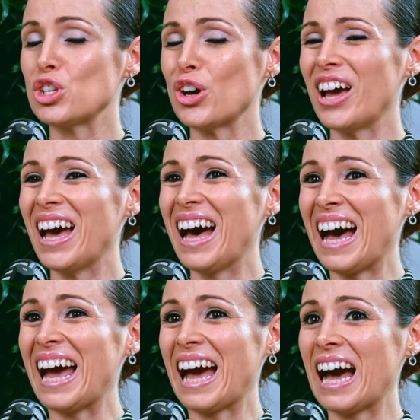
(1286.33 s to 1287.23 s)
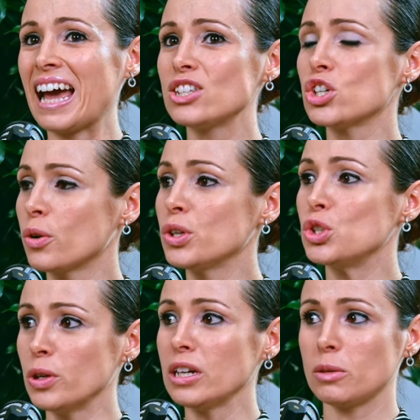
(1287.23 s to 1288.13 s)
So I had to go and
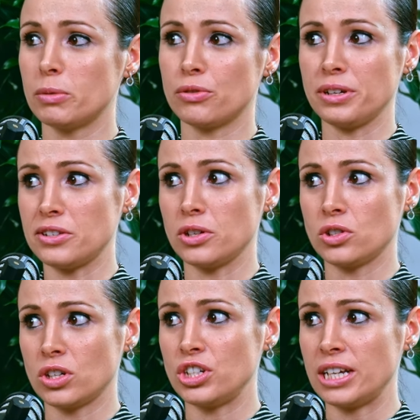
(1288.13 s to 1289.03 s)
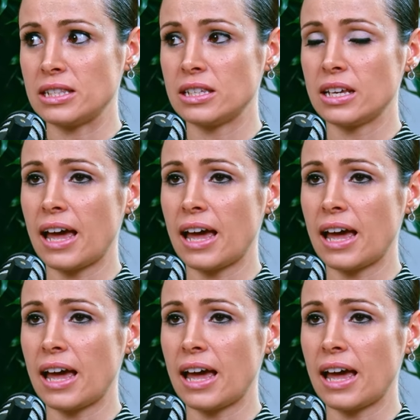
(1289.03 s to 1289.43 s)
do a little bit of research on Gen Z,